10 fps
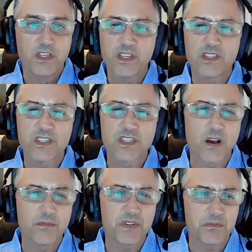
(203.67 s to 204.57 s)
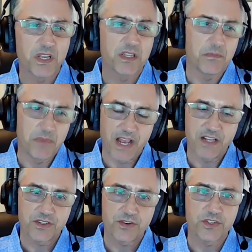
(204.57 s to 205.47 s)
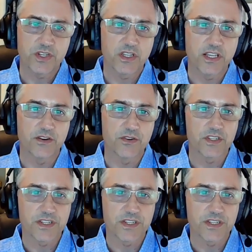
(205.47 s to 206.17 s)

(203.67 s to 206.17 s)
This has come to mean that pastors and leaders